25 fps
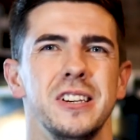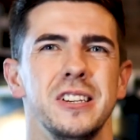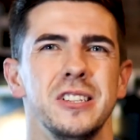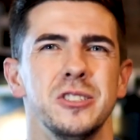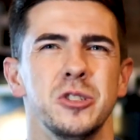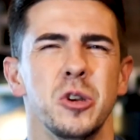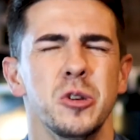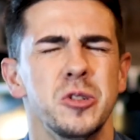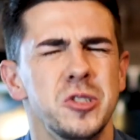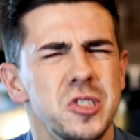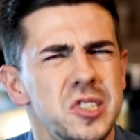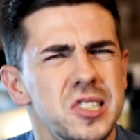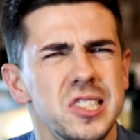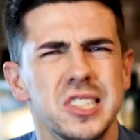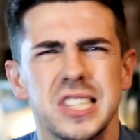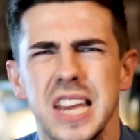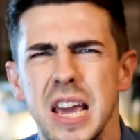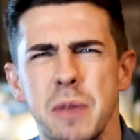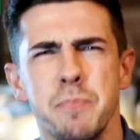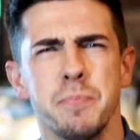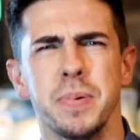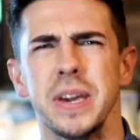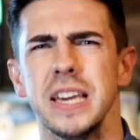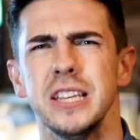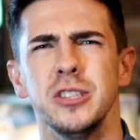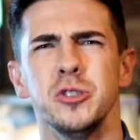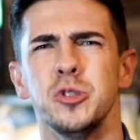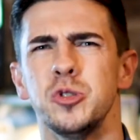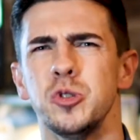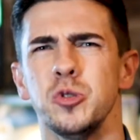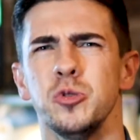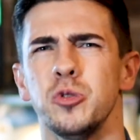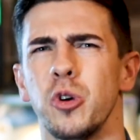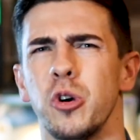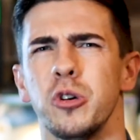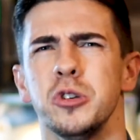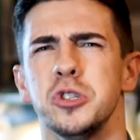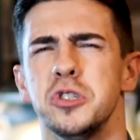So step
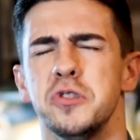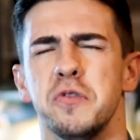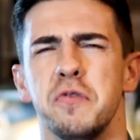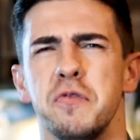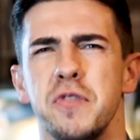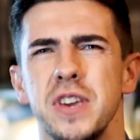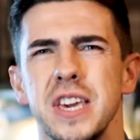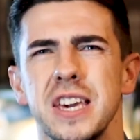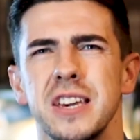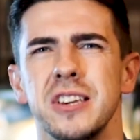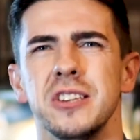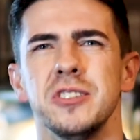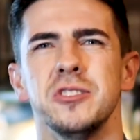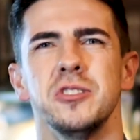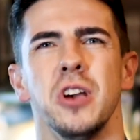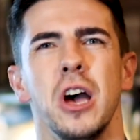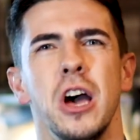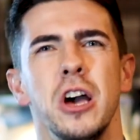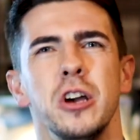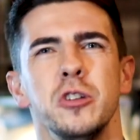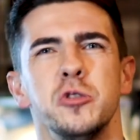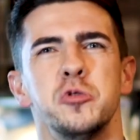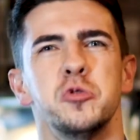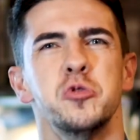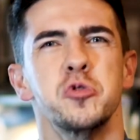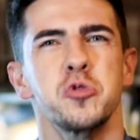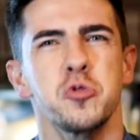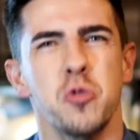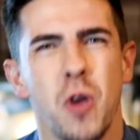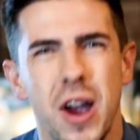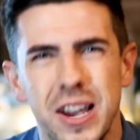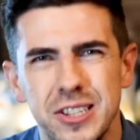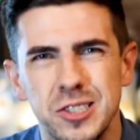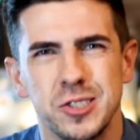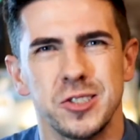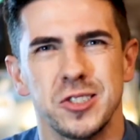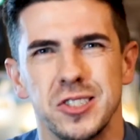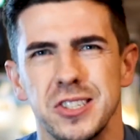into those fears,
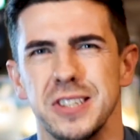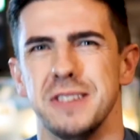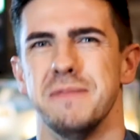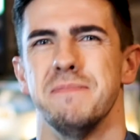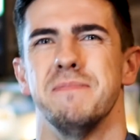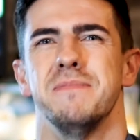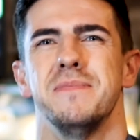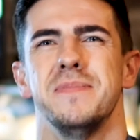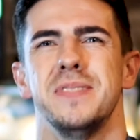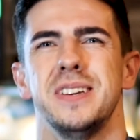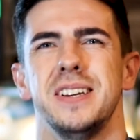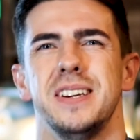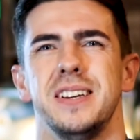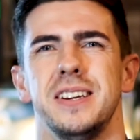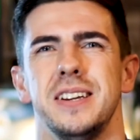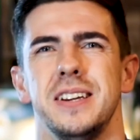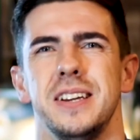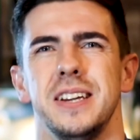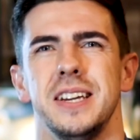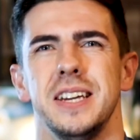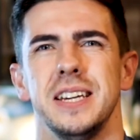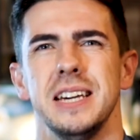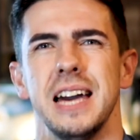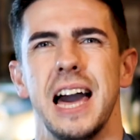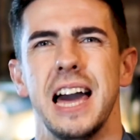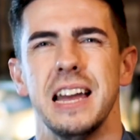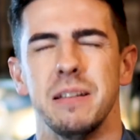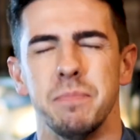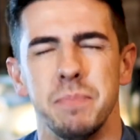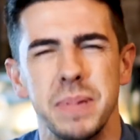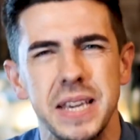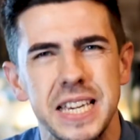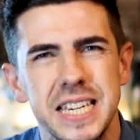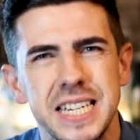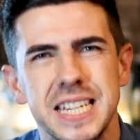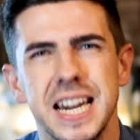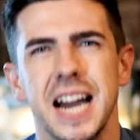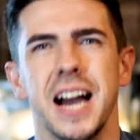trust Him, and
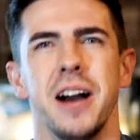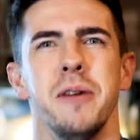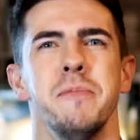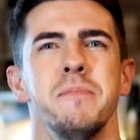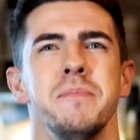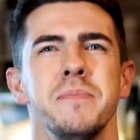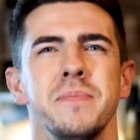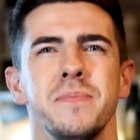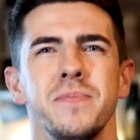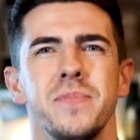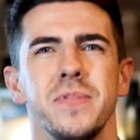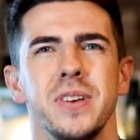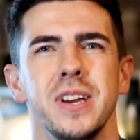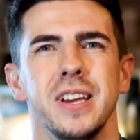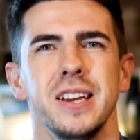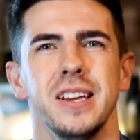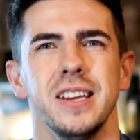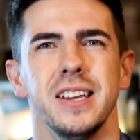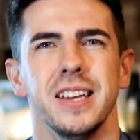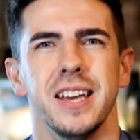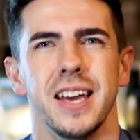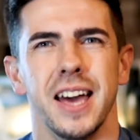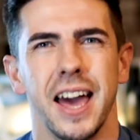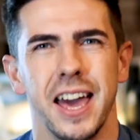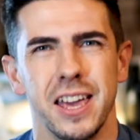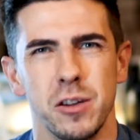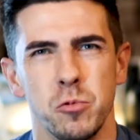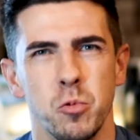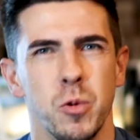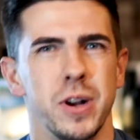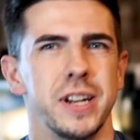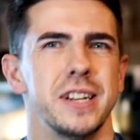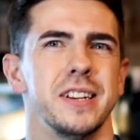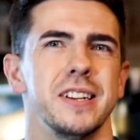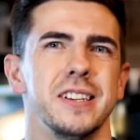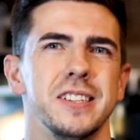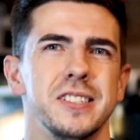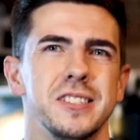become a
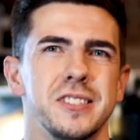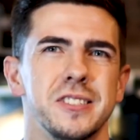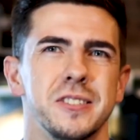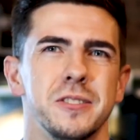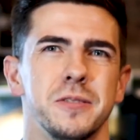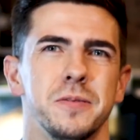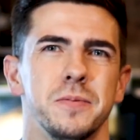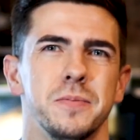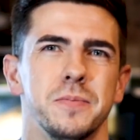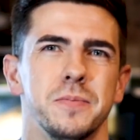witness.